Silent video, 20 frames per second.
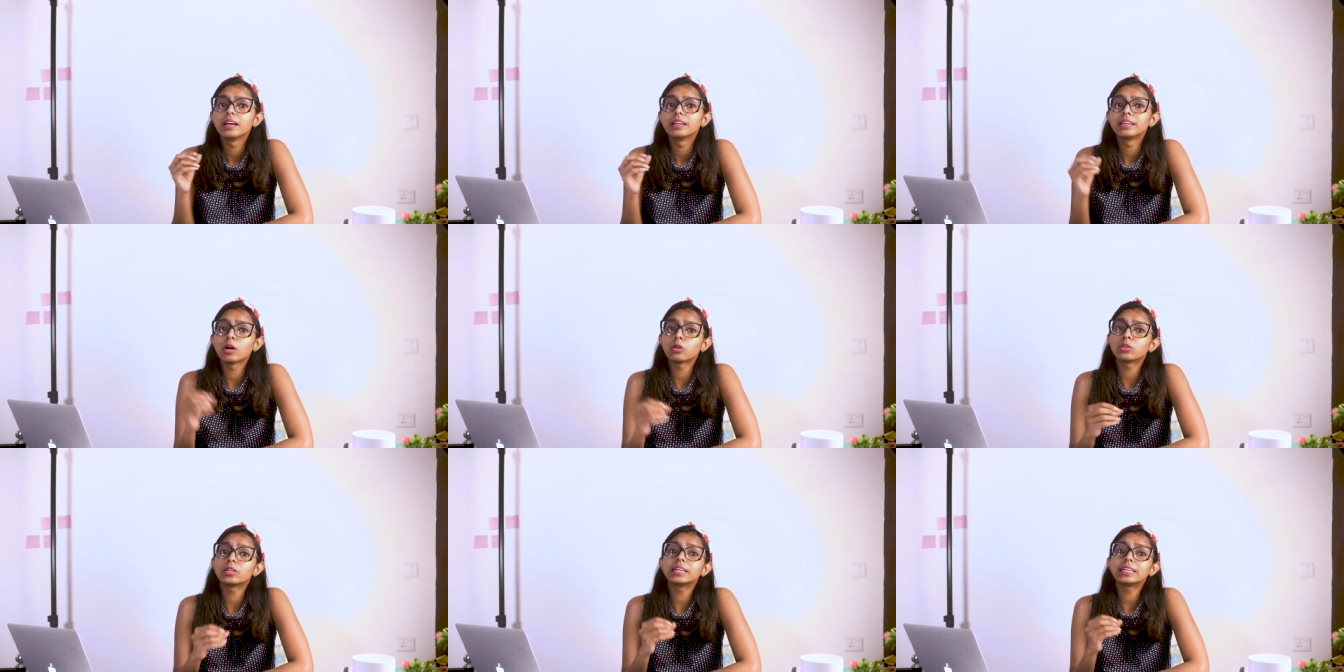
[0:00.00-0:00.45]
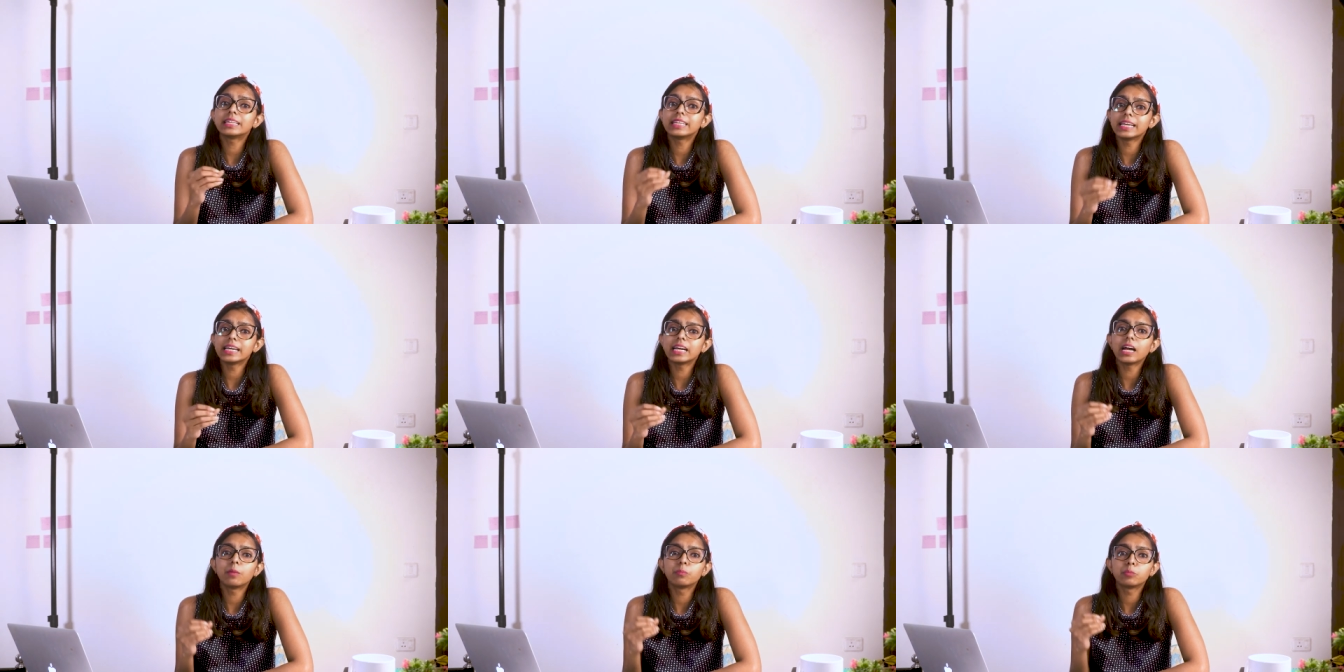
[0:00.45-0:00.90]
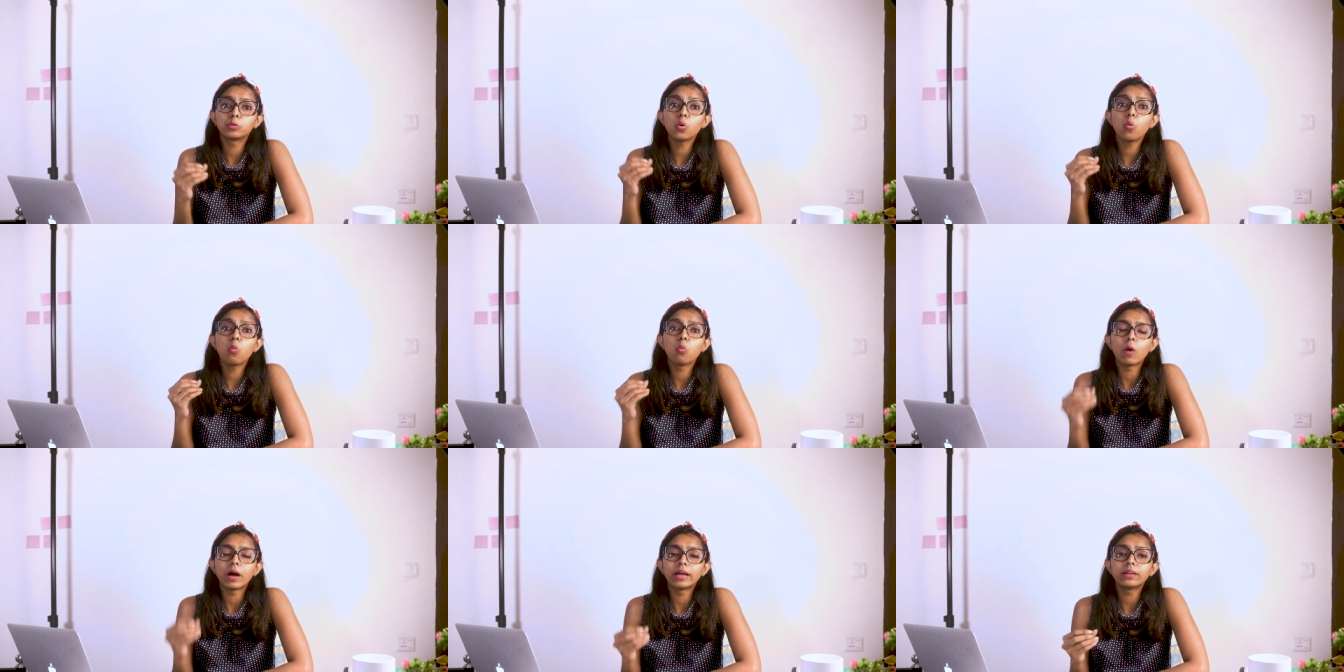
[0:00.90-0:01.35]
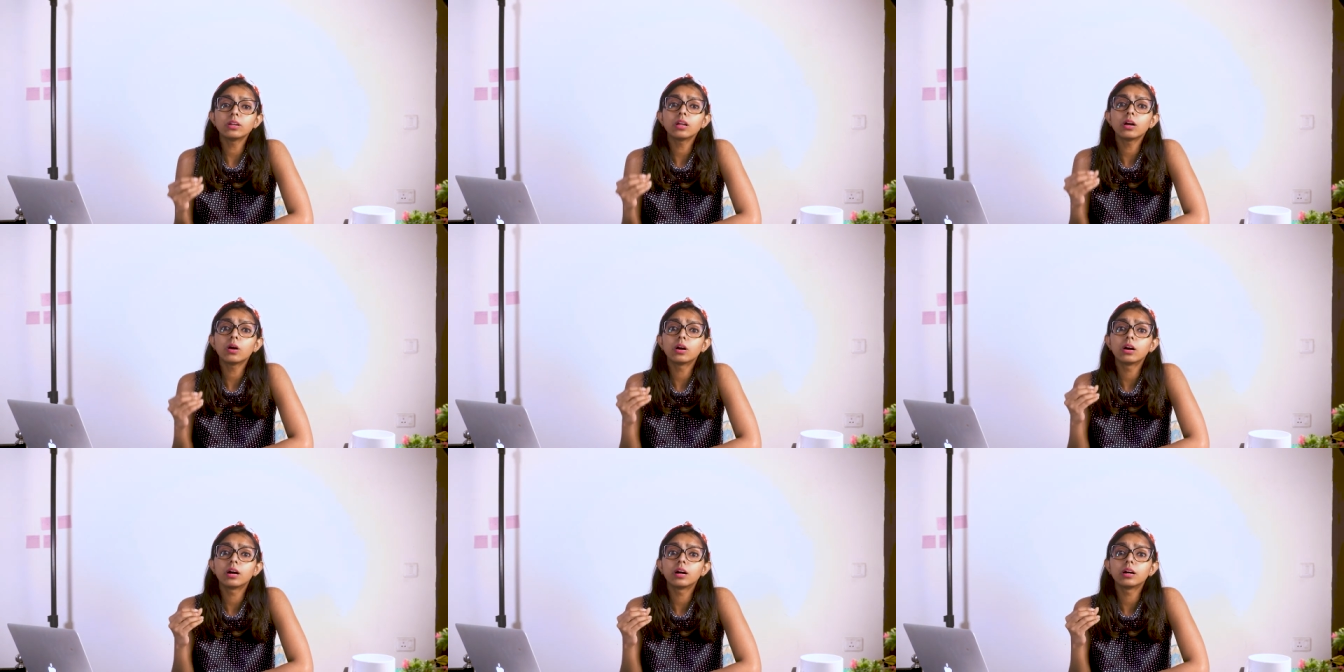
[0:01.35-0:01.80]
Now they take up to
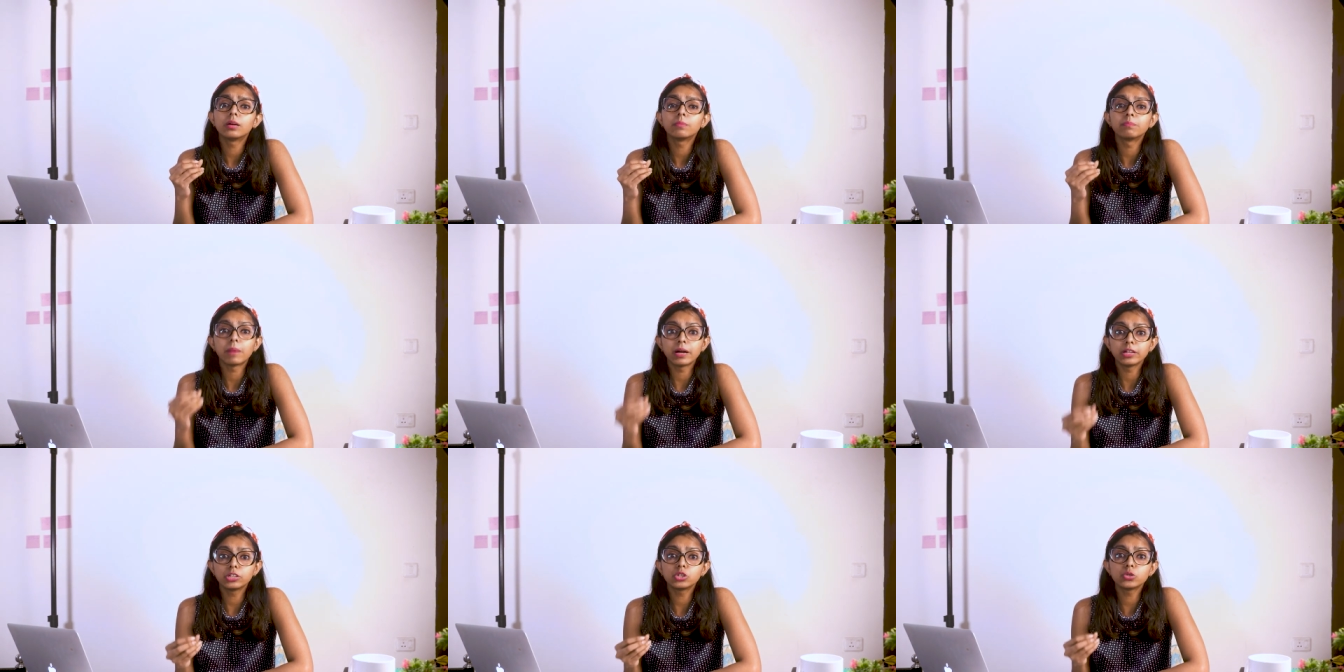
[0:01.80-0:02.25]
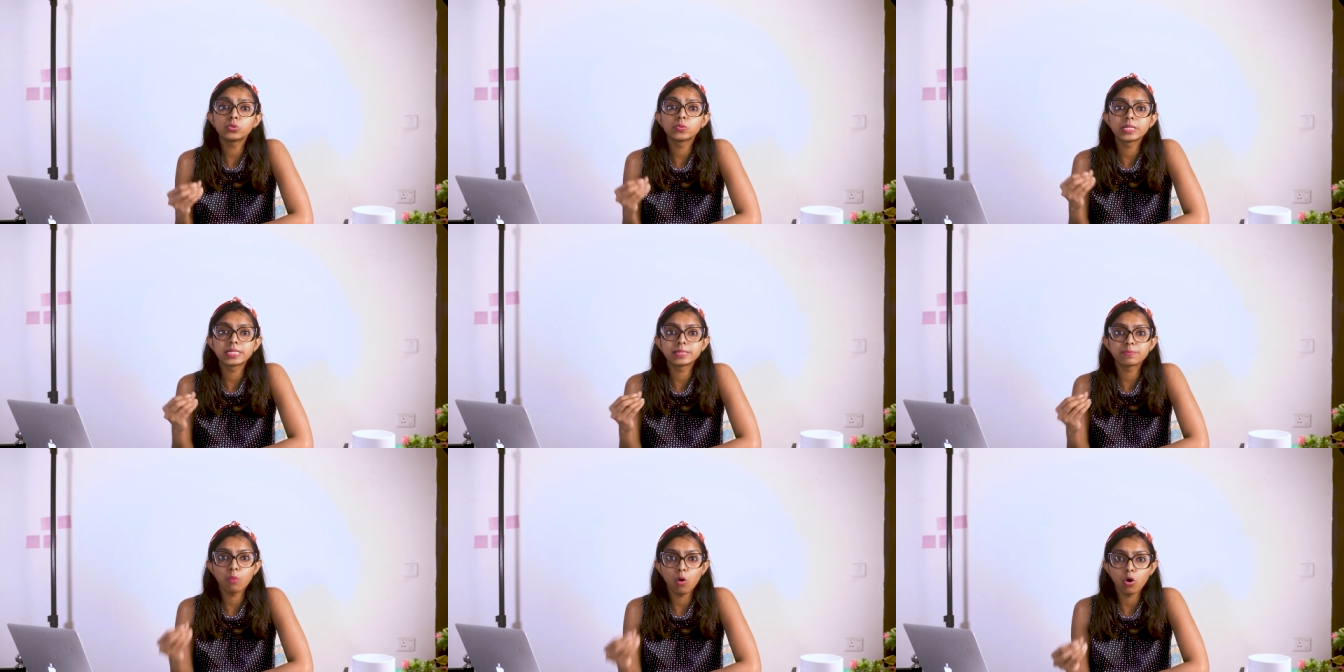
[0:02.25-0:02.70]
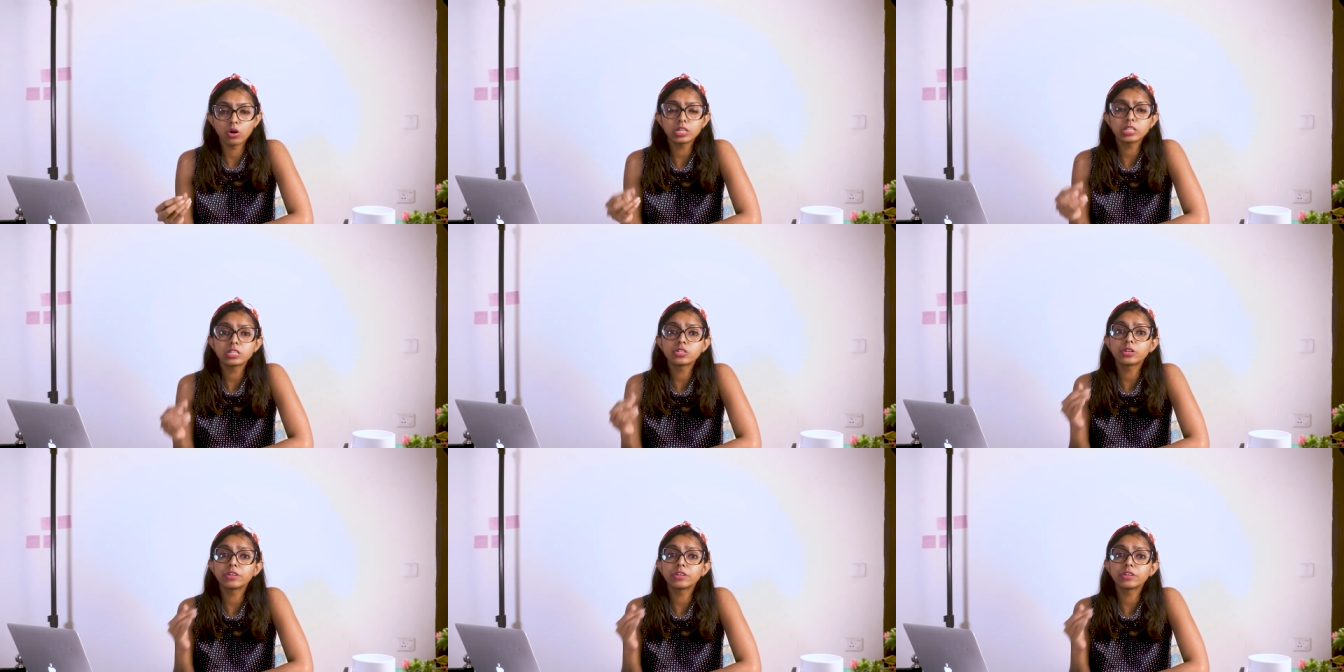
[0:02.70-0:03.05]
one month to respond.